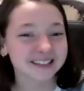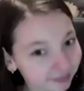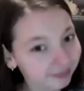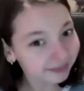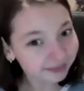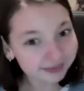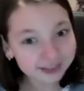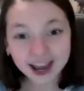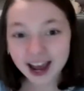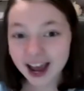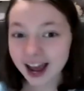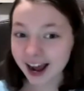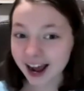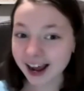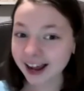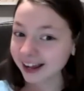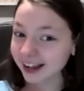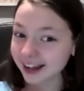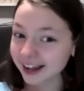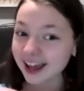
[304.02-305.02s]

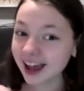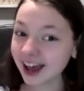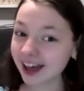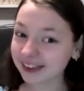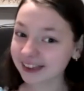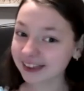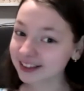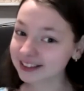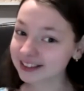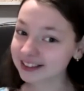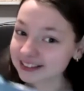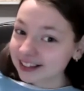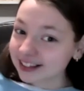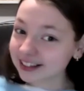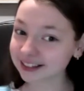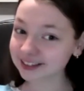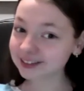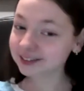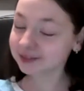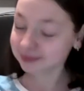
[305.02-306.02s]
Yeah, that's like
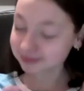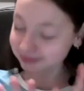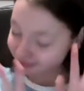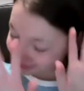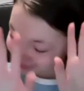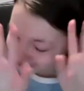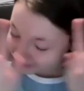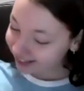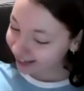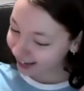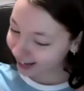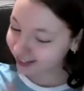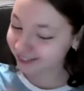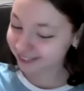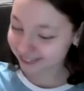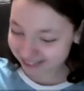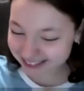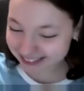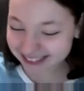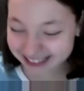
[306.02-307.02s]

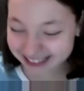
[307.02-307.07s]
yeah.